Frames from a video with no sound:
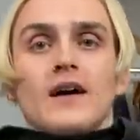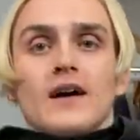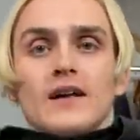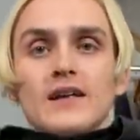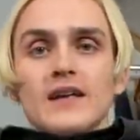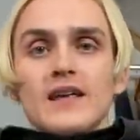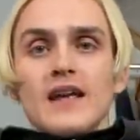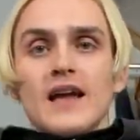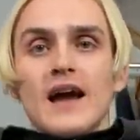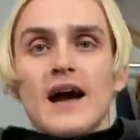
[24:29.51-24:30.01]

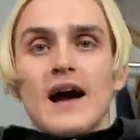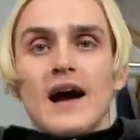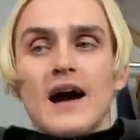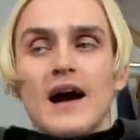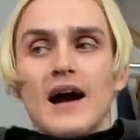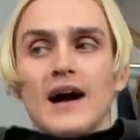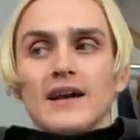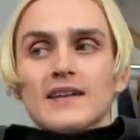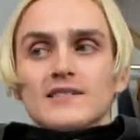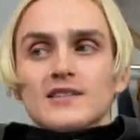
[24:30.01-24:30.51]
yeah,
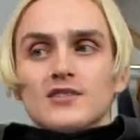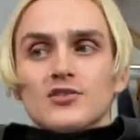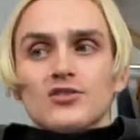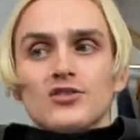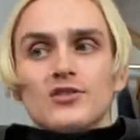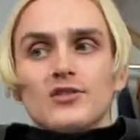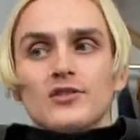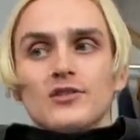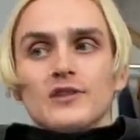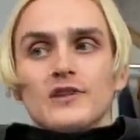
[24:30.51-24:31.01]
I
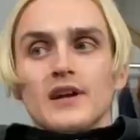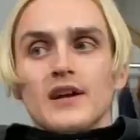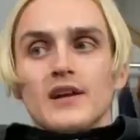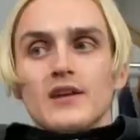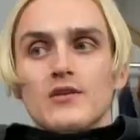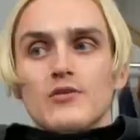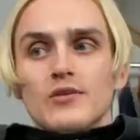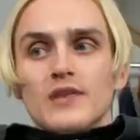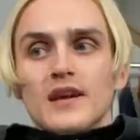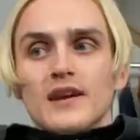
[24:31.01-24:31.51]
sold a
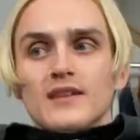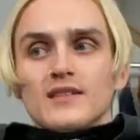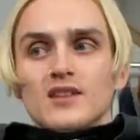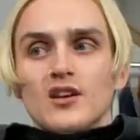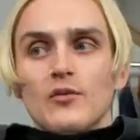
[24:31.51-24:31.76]
Youth XL